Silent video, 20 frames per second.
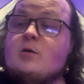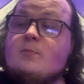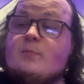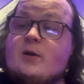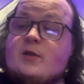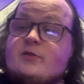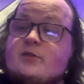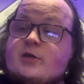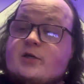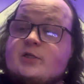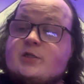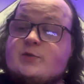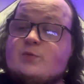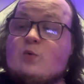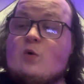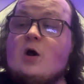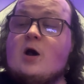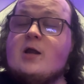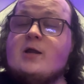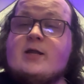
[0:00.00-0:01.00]
but this
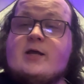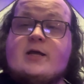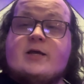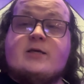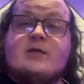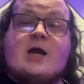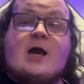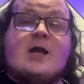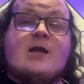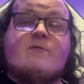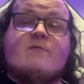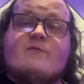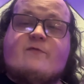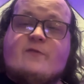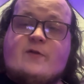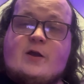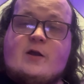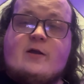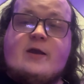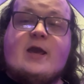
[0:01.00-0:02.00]
one, eh, I am
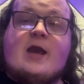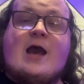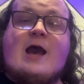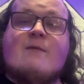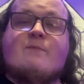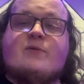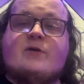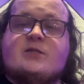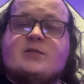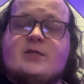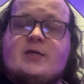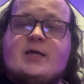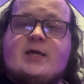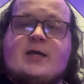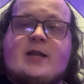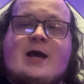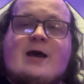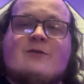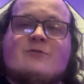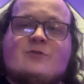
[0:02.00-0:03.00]
very happy to
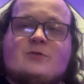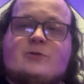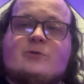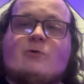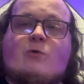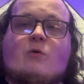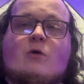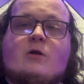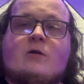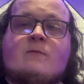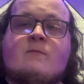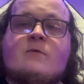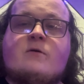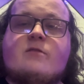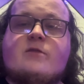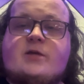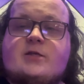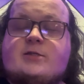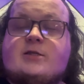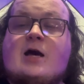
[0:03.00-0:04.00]
get out the door
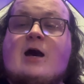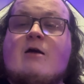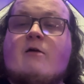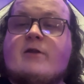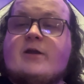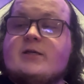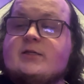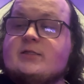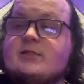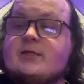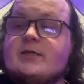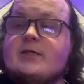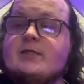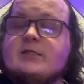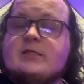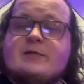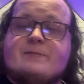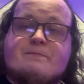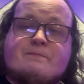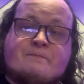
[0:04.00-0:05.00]
this holiday
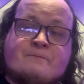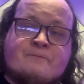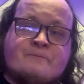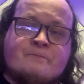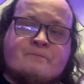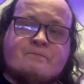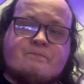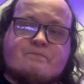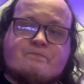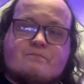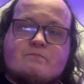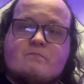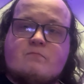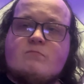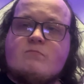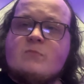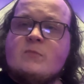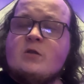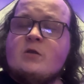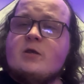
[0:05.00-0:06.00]
season
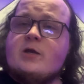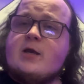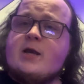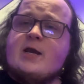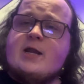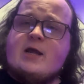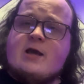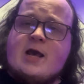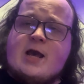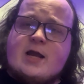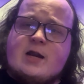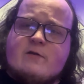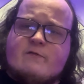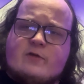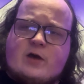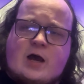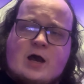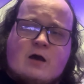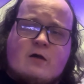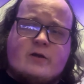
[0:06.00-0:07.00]
and ahead of
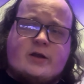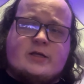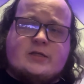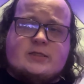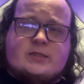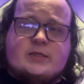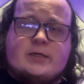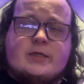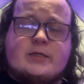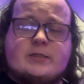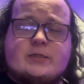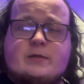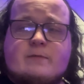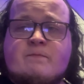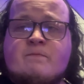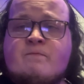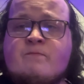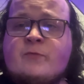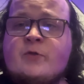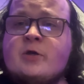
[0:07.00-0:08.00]
the holiday
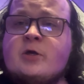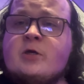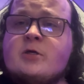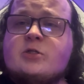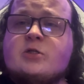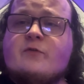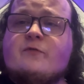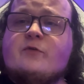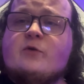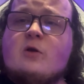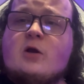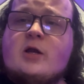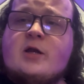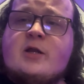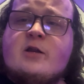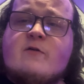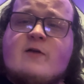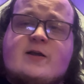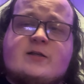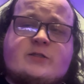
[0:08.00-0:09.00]
season. So if you are
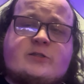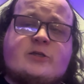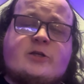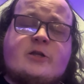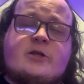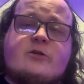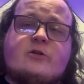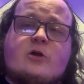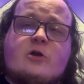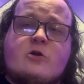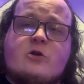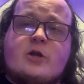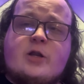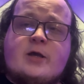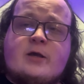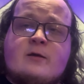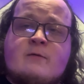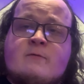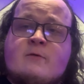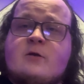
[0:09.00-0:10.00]
interested in
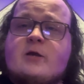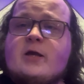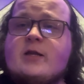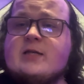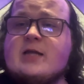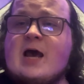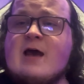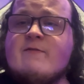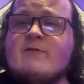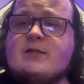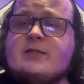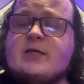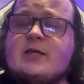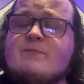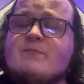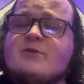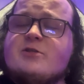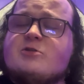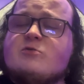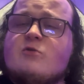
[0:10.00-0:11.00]
learning and diving
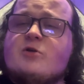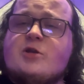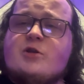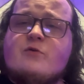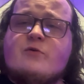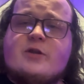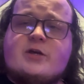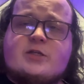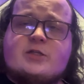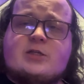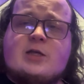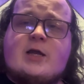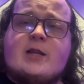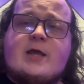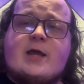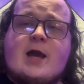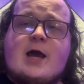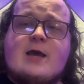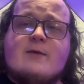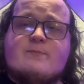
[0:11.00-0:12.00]
deep into a new and
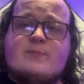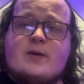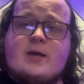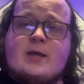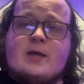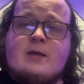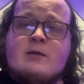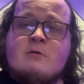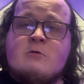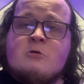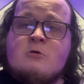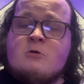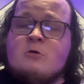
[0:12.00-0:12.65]
exciting IP